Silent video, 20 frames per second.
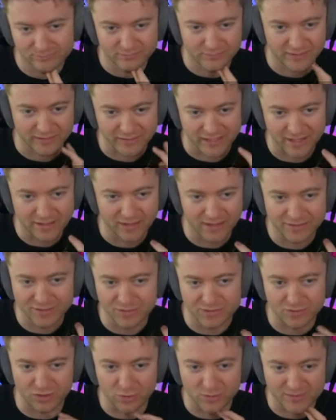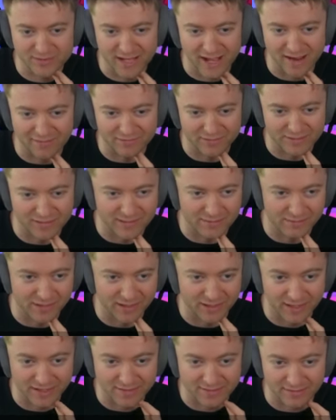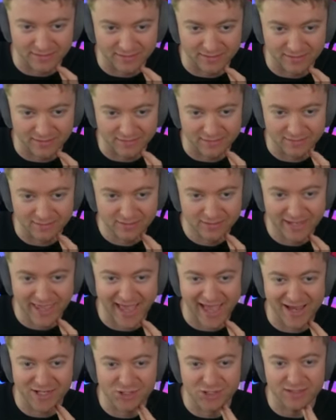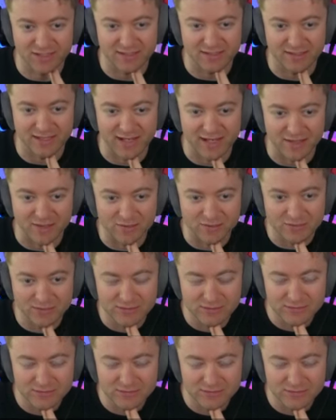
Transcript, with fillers: Like I, I just always have this, but I guess I can cash it in now.